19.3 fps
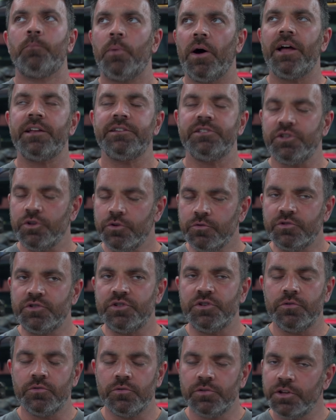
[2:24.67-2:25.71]
But you
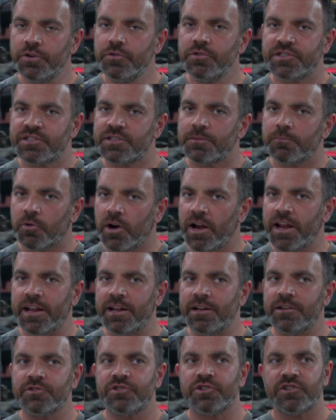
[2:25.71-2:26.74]
do lose some
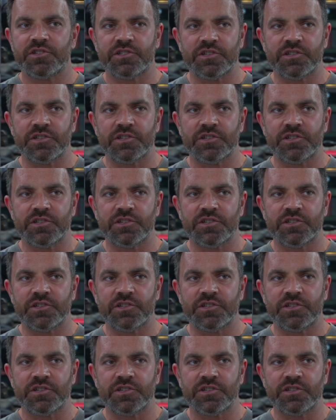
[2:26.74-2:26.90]
range.